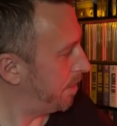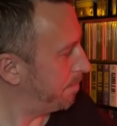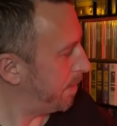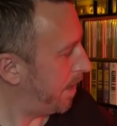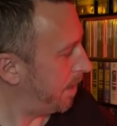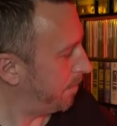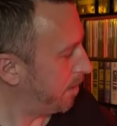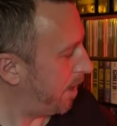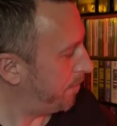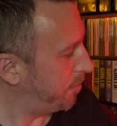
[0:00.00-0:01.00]
the Mind of
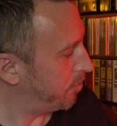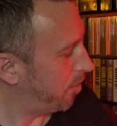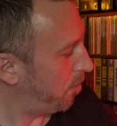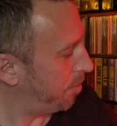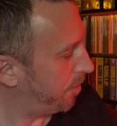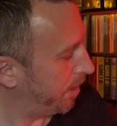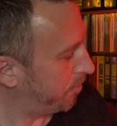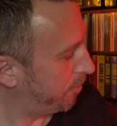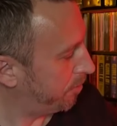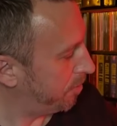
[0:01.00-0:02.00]
Coffin Joe. Thanks
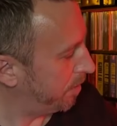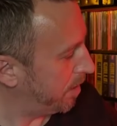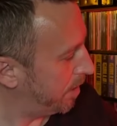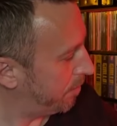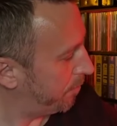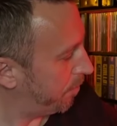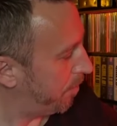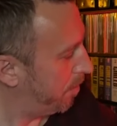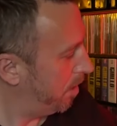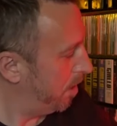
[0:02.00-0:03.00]
for tuning in and for
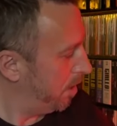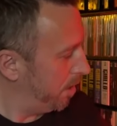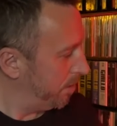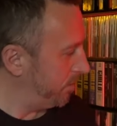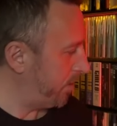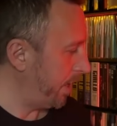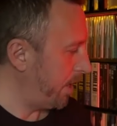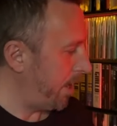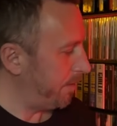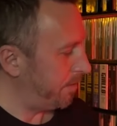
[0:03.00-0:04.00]
checking
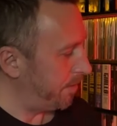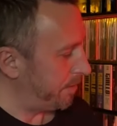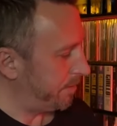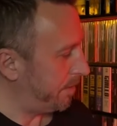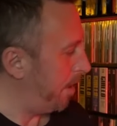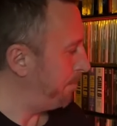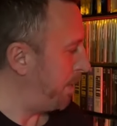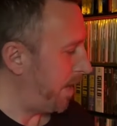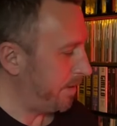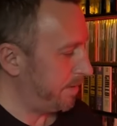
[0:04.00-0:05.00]
out this
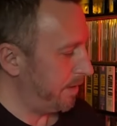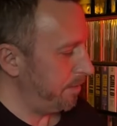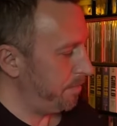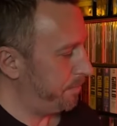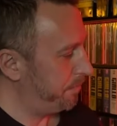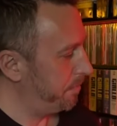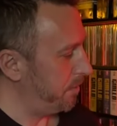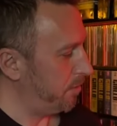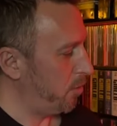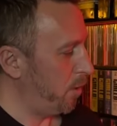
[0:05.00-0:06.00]
unboxing,
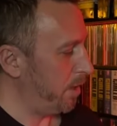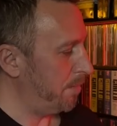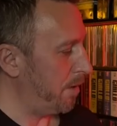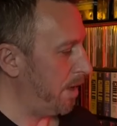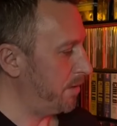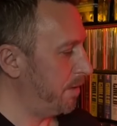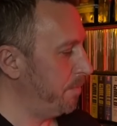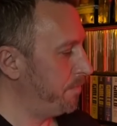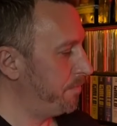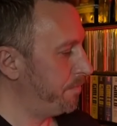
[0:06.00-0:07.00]
this quick unboxing.
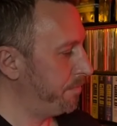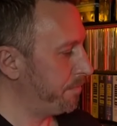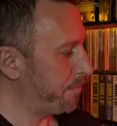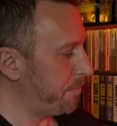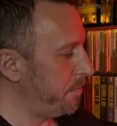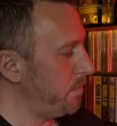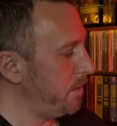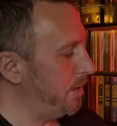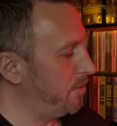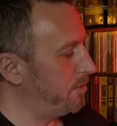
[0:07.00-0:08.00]

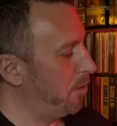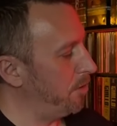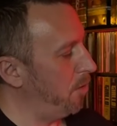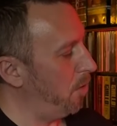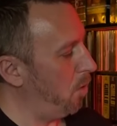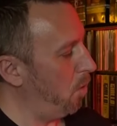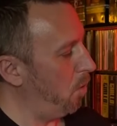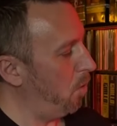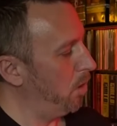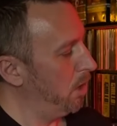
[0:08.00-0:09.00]
Just don't know a
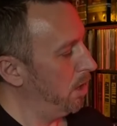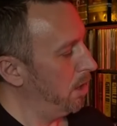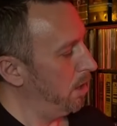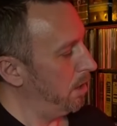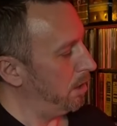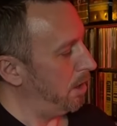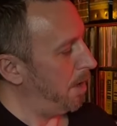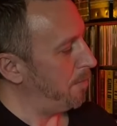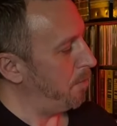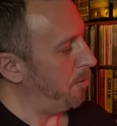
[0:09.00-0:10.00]
whole
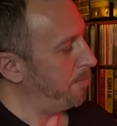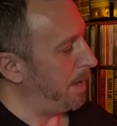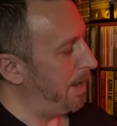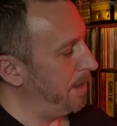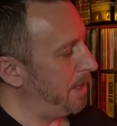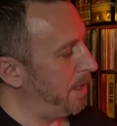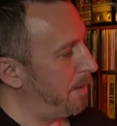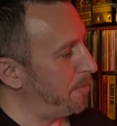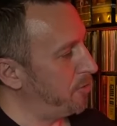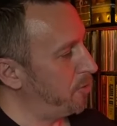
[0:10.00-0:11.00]
lot more about it, and
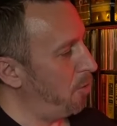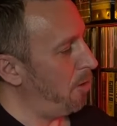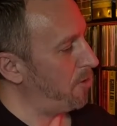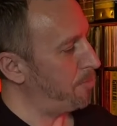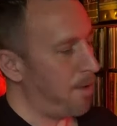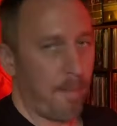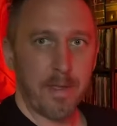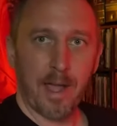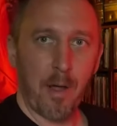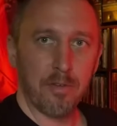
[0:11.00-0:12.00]
I'm sure that's probably
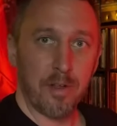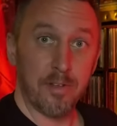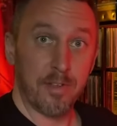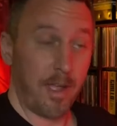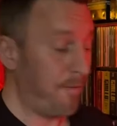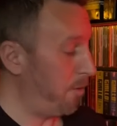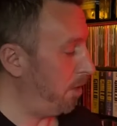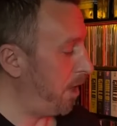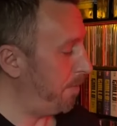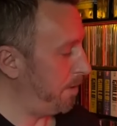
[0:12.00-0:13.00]
how it's going to stay for a
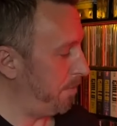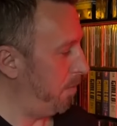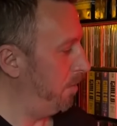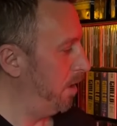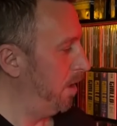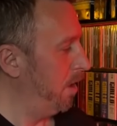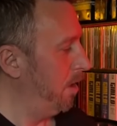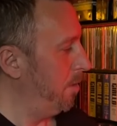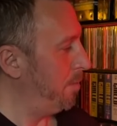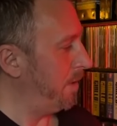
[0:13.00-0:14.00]
lot of people.
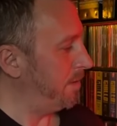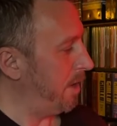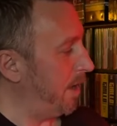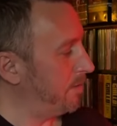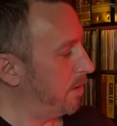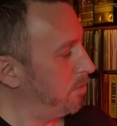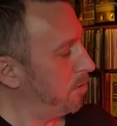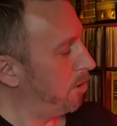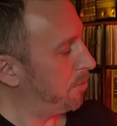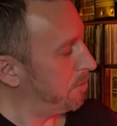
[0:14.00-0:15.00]
But uh, as I do
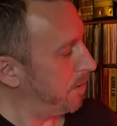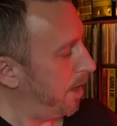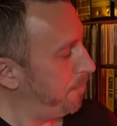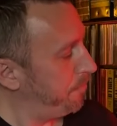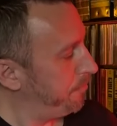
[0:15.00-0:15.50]
go through time,